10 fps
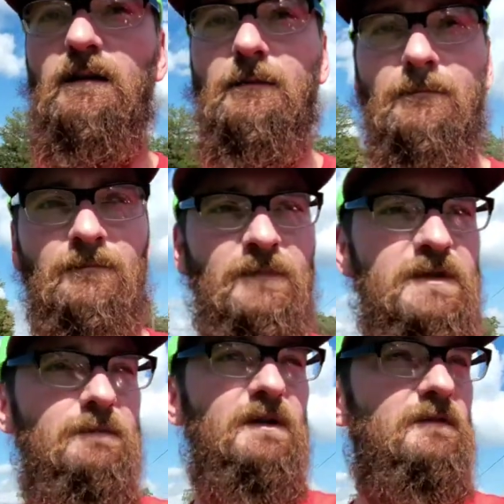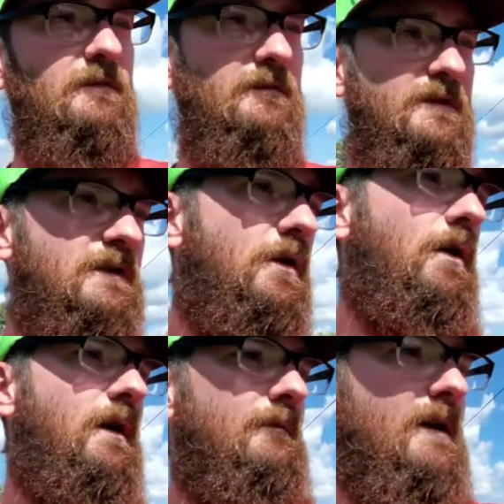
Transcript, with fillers: Um, especially for this car,